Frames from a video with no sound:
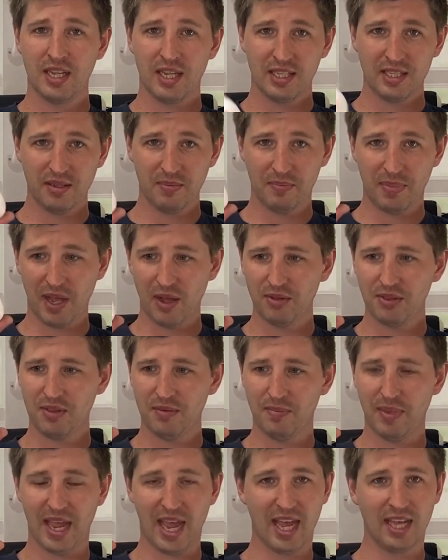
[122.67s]
is about the
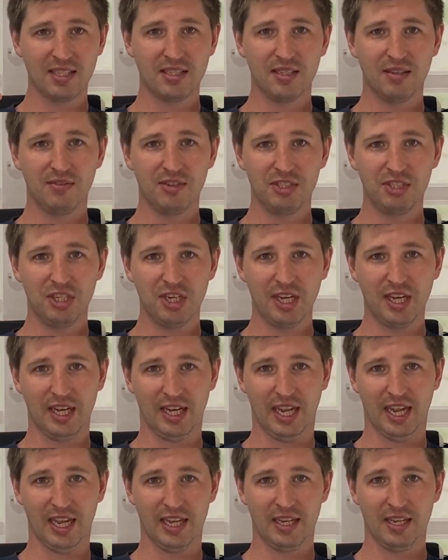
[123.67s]
mass of a
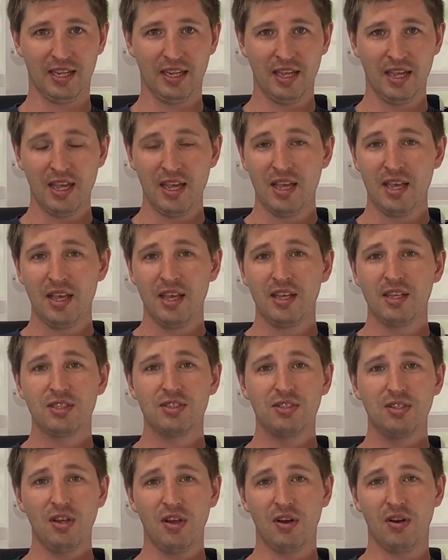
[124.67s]
chicken egg.
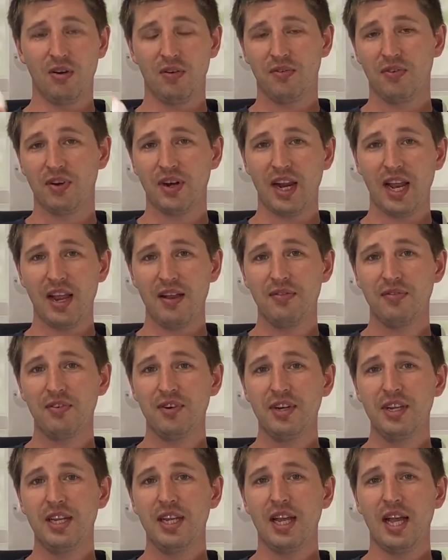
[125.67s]
So for
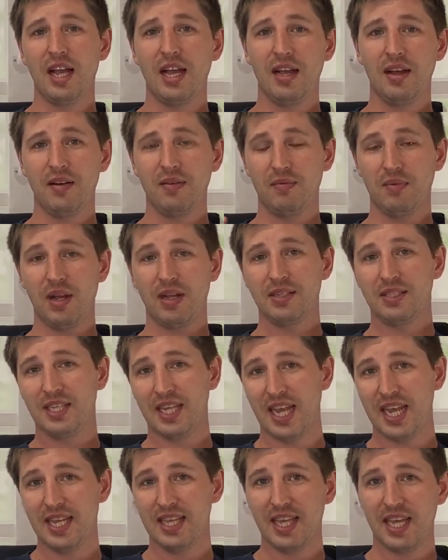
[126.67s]
every
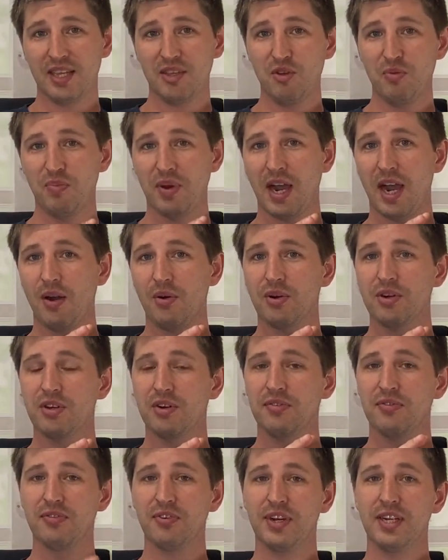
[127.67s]
day that you power
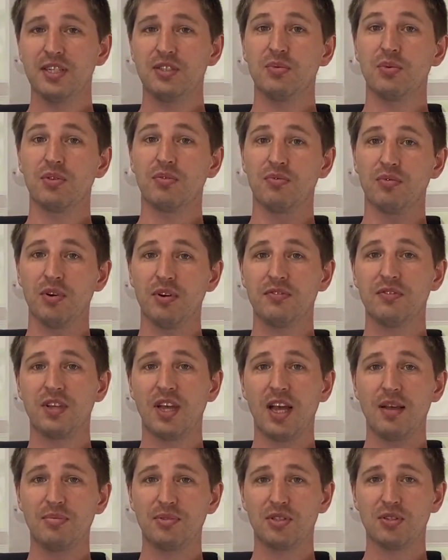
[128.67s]
your fridge with
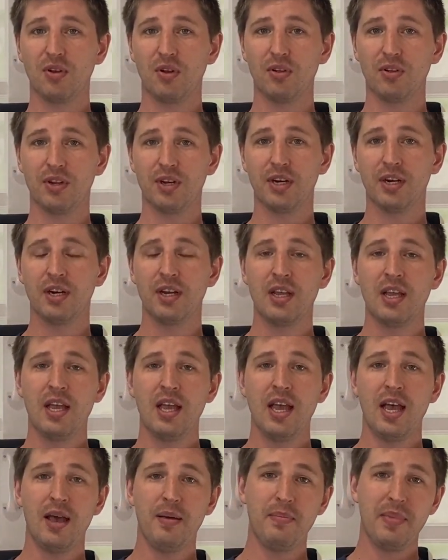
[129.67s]
rooftop solar,
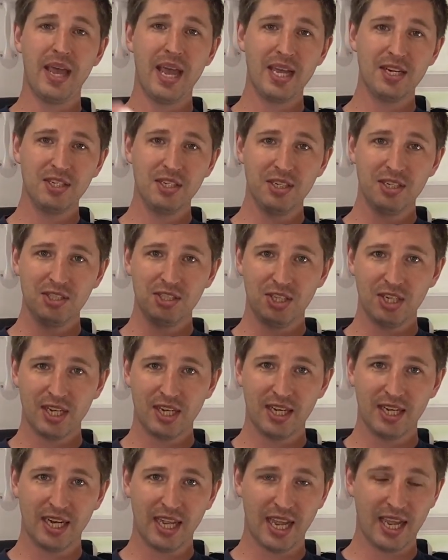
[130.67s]
imagine a
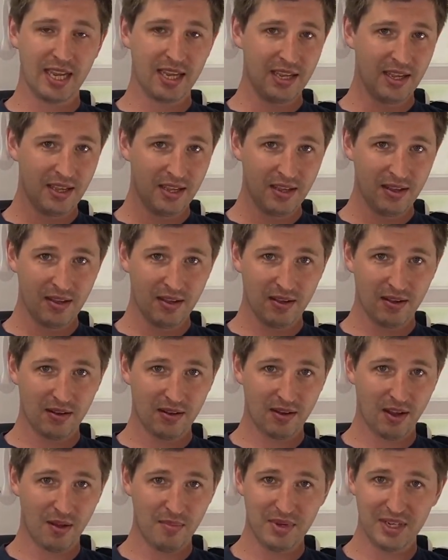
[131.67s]
chicken egg
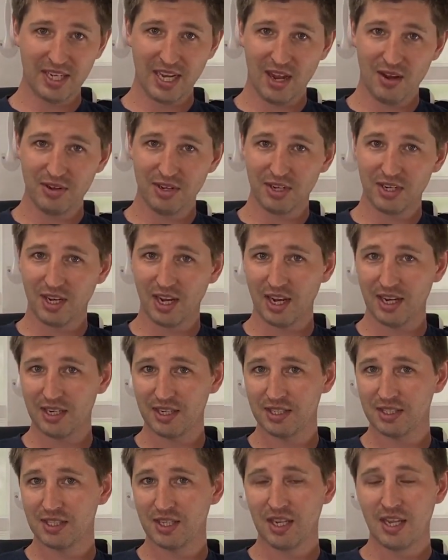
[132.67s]
coming down your
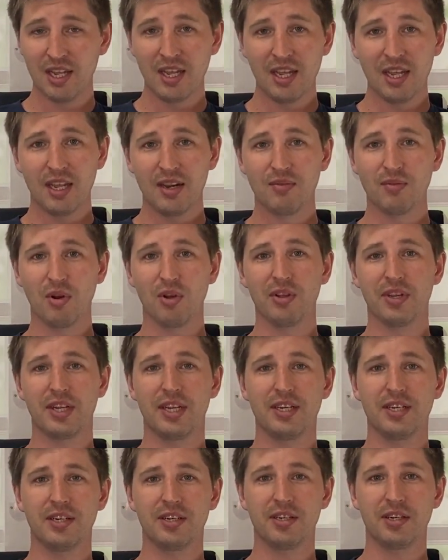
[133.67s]
gutters, rolling
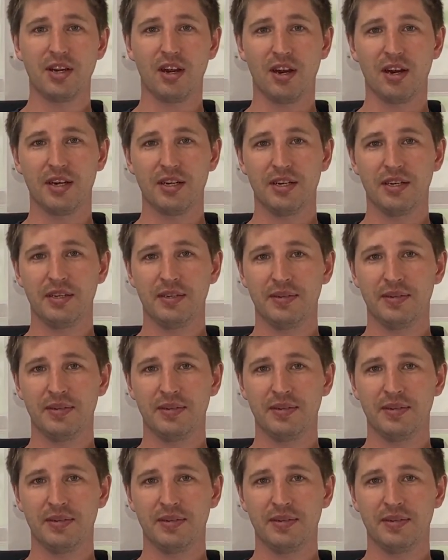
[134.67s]
into your yard.